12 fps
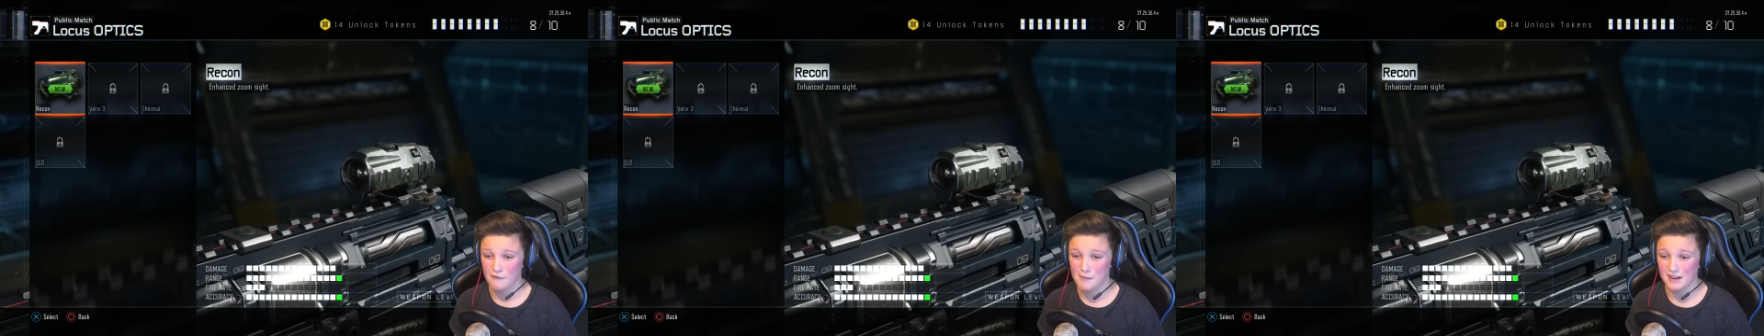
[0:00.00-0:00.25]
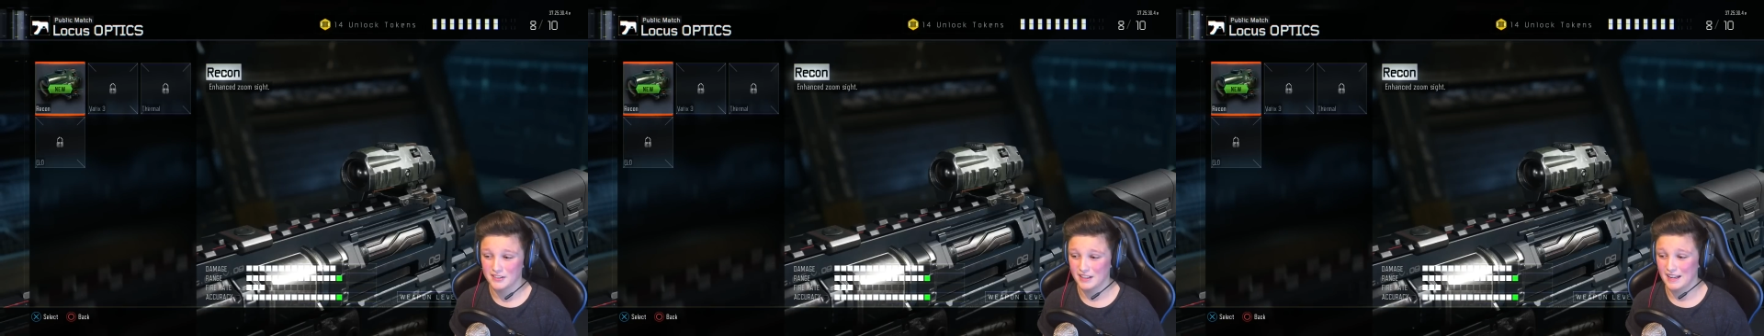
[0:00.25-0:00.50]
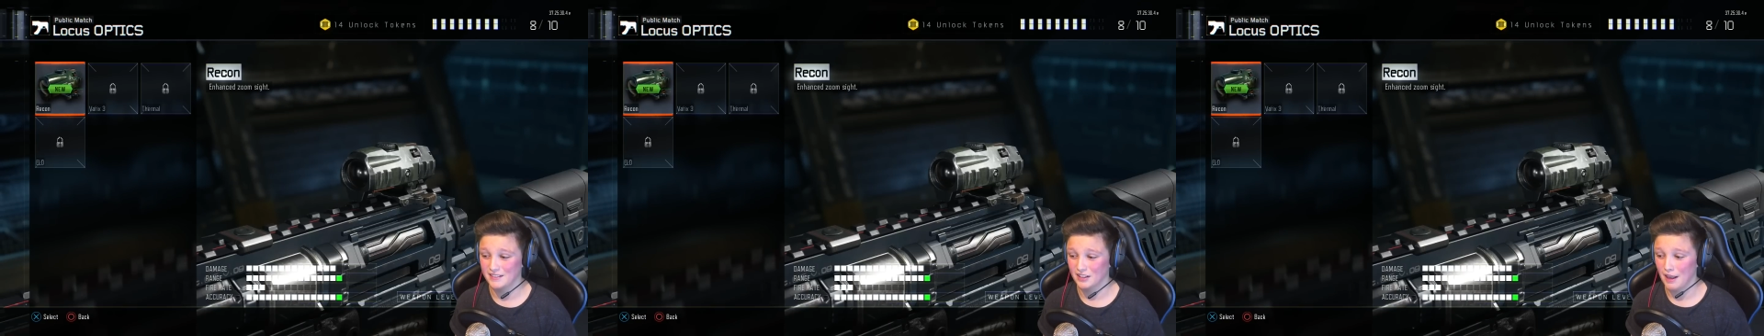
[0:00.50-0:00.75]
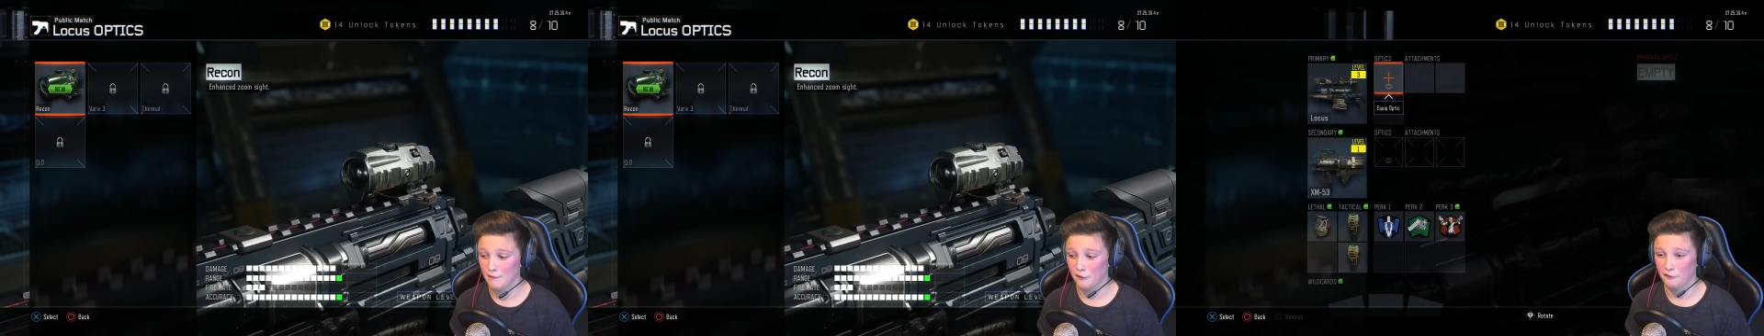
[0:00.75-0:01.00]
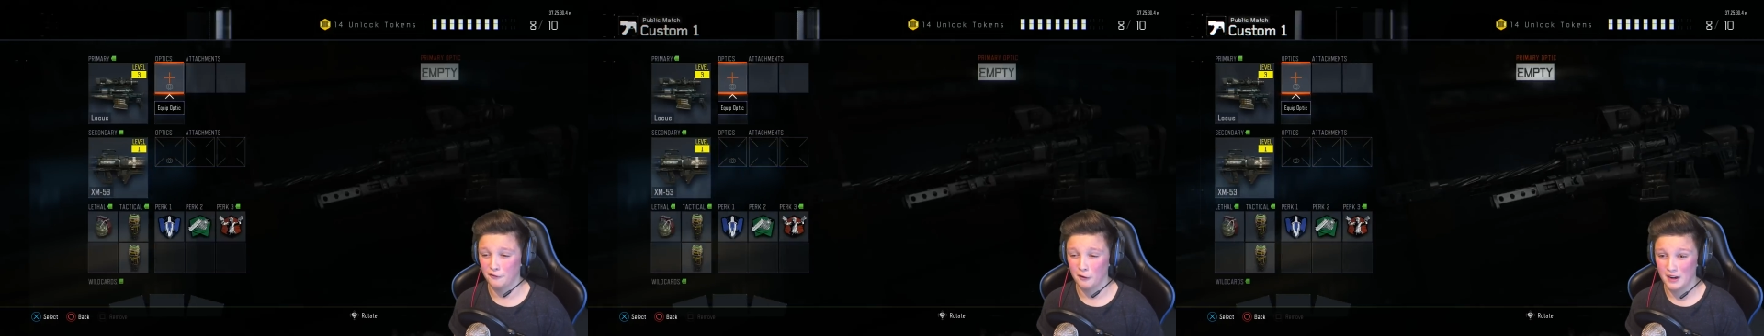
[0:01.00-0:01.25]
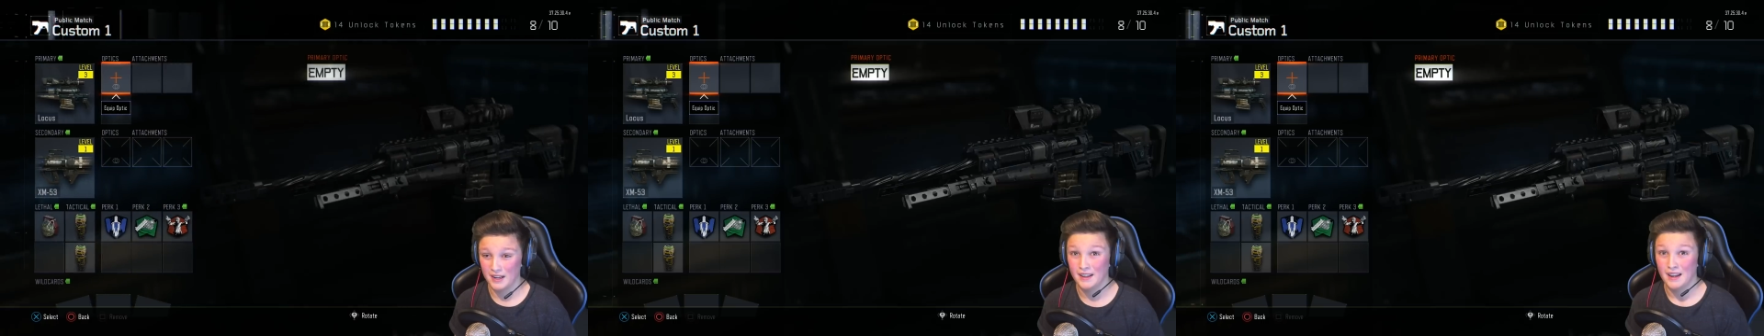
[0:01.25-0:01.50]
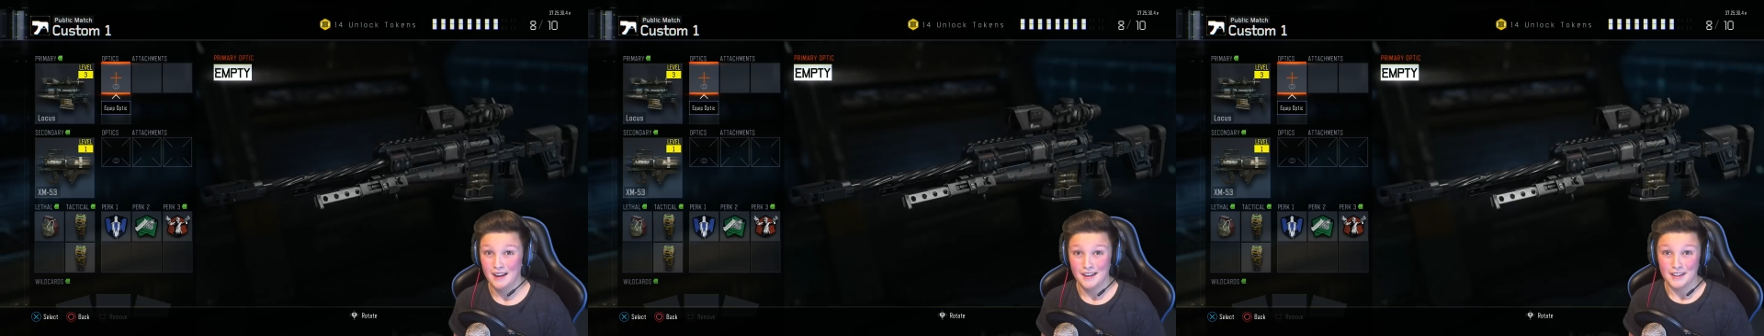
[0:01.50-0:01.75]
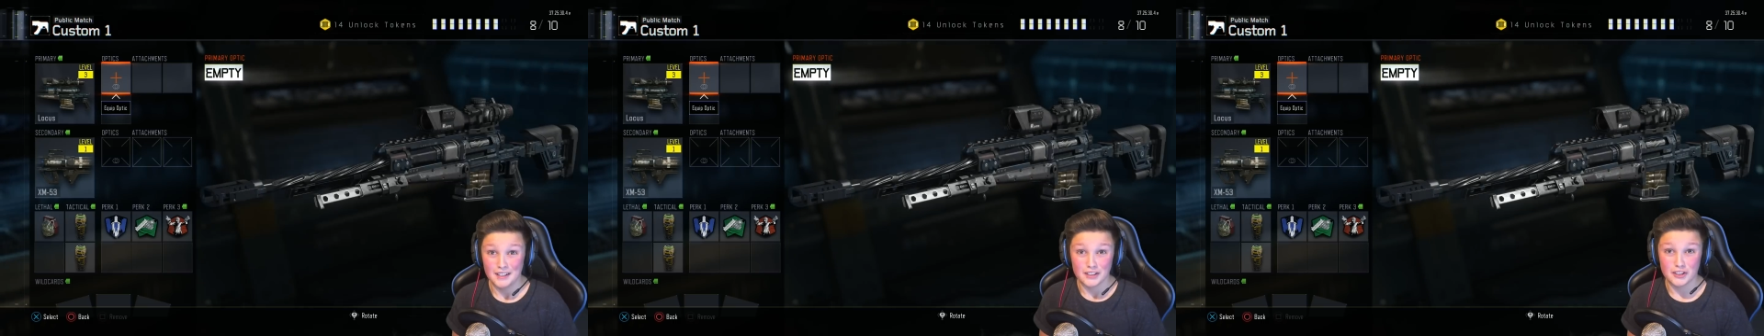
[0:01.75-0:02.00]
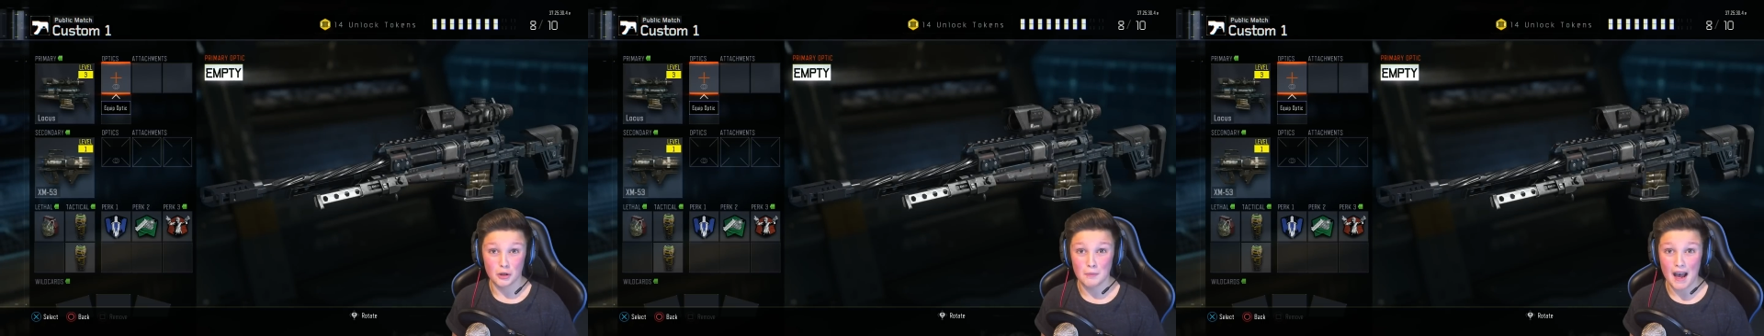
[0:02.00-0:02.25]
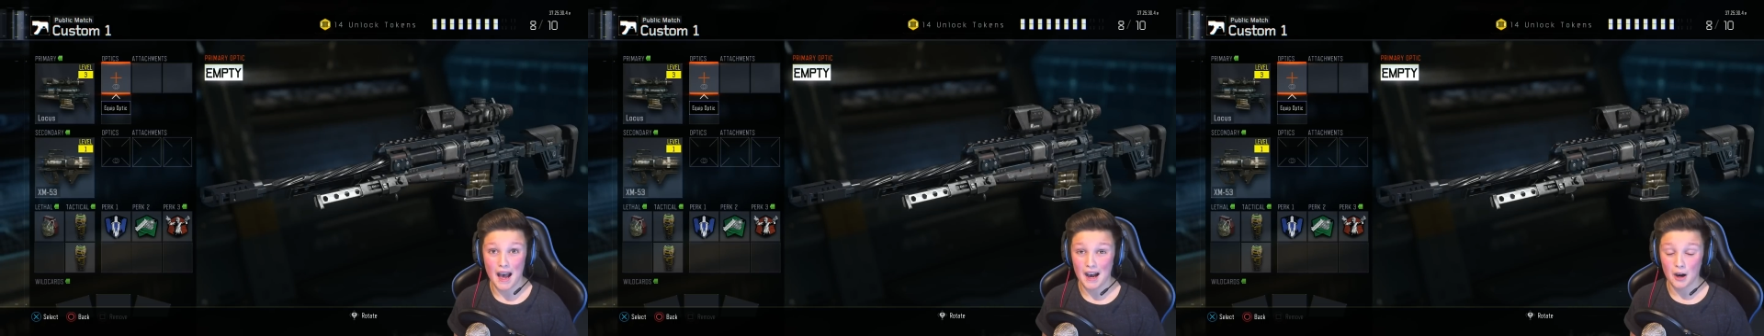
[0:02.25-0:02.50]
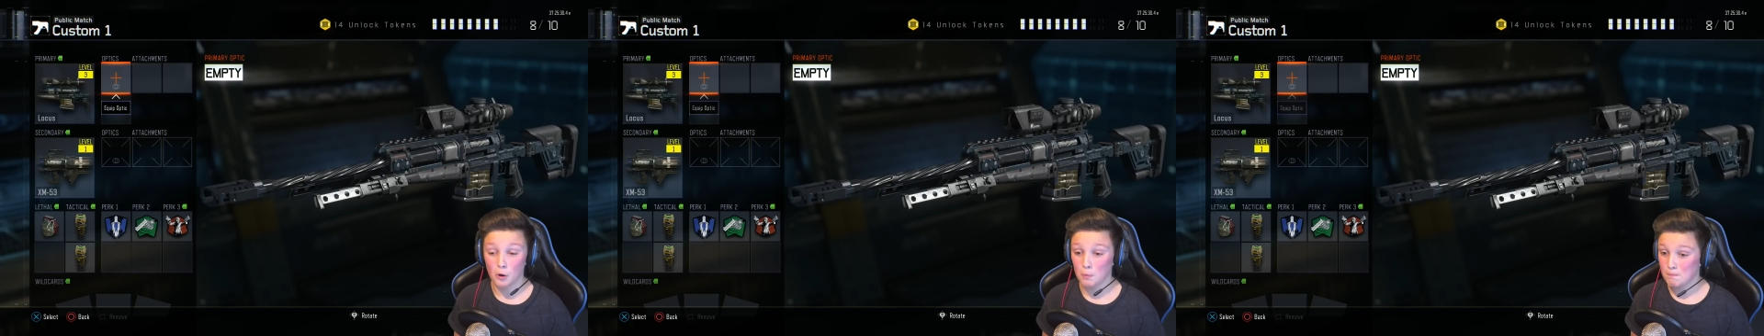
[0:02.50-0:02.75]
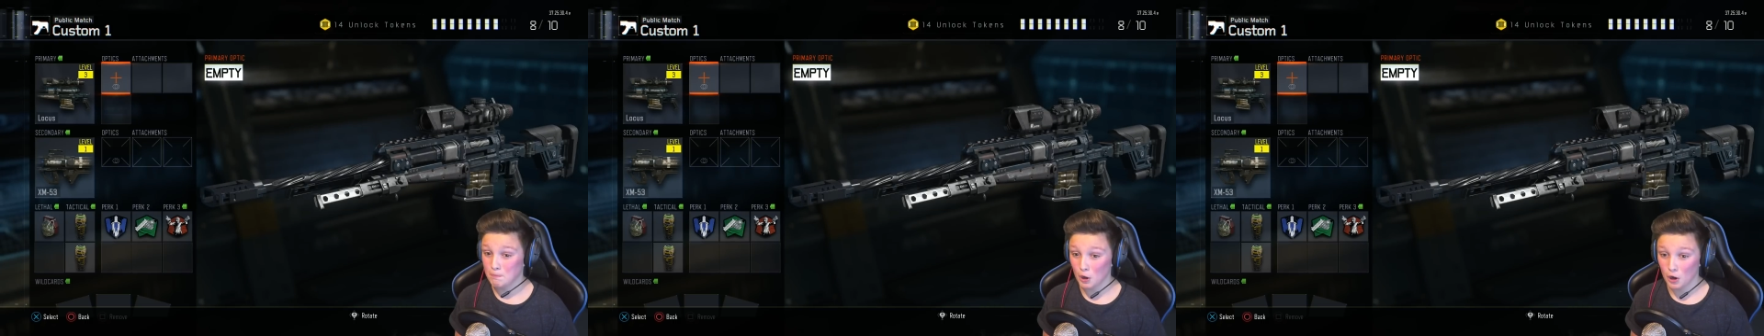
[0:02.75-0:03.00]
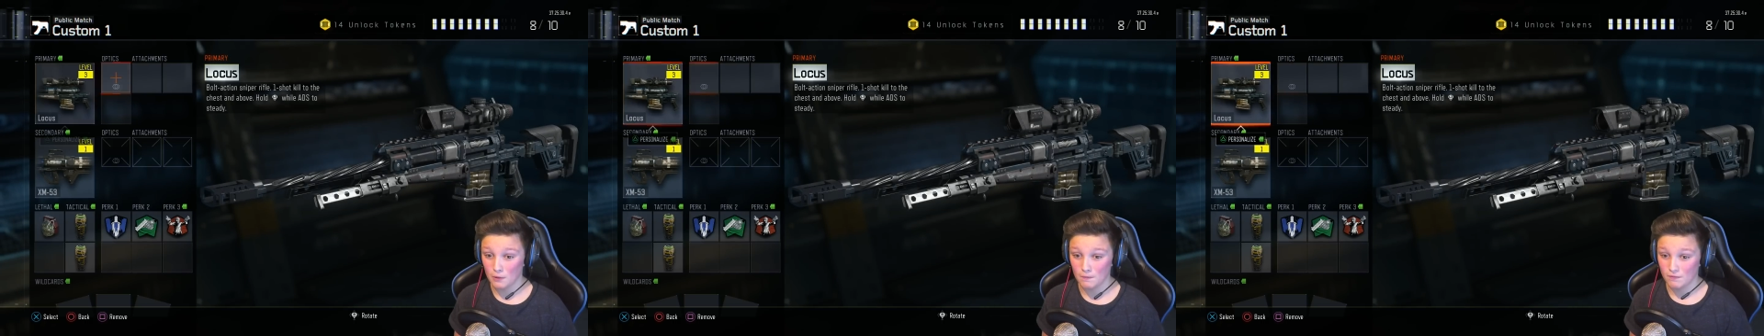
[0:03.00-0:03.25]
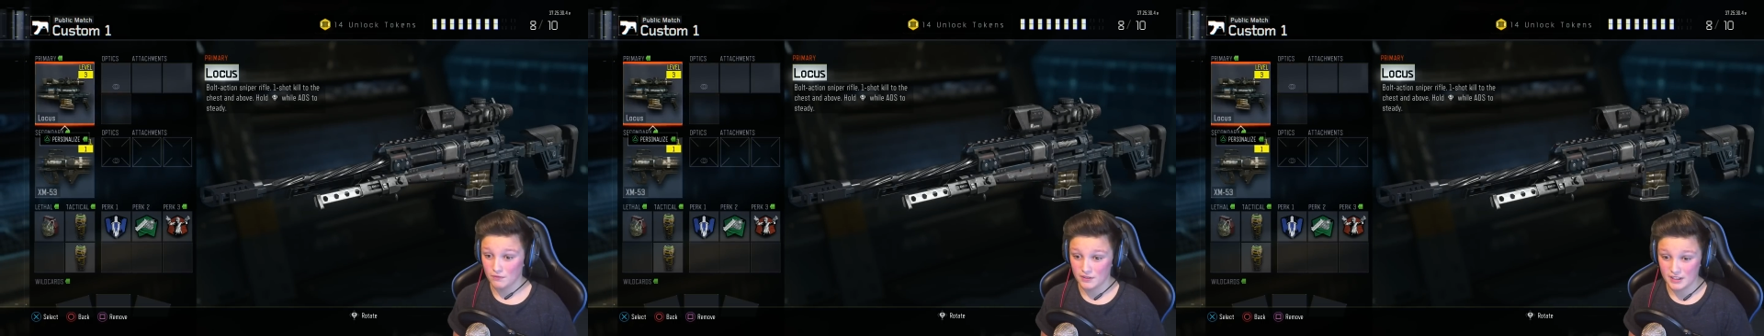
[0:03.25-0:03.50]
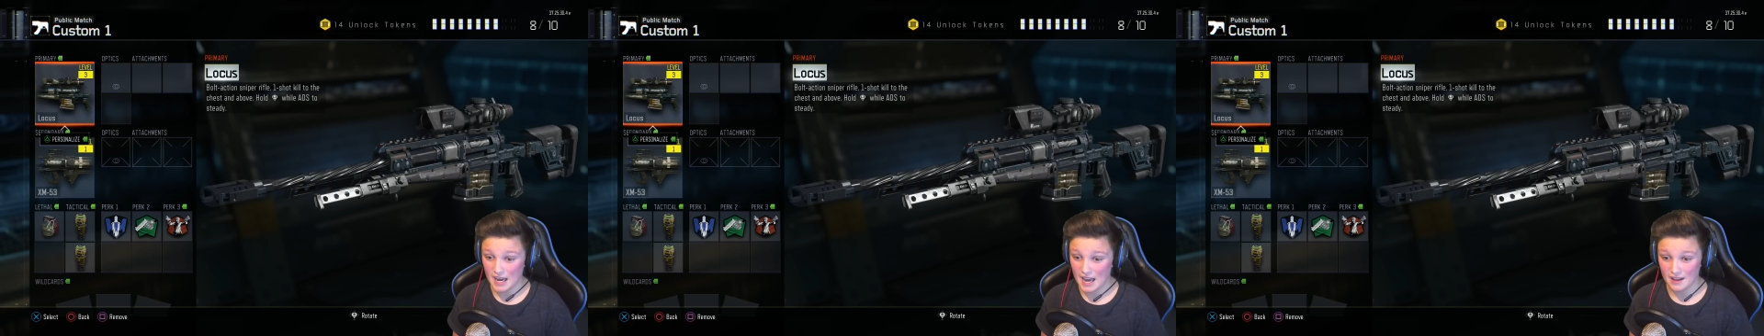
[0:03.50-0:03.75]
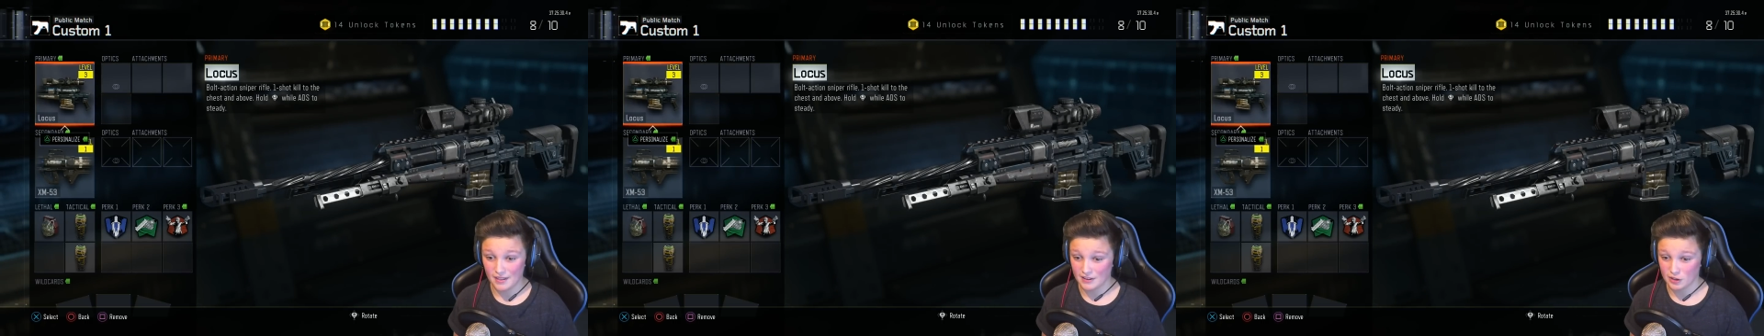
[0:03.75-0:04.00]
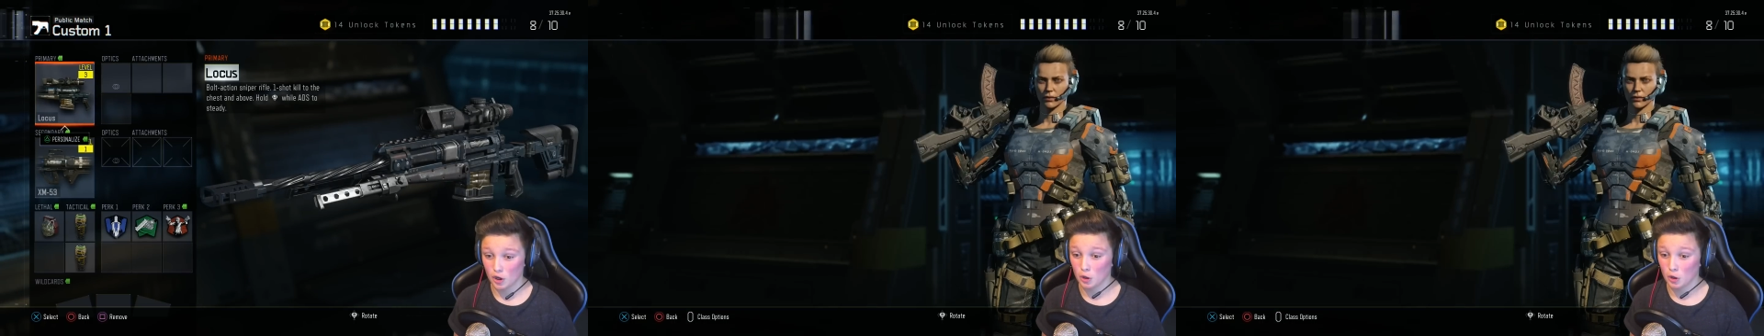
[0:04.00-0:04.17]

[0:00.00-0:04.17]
I've managed to get to level three somehow, but yeah, that's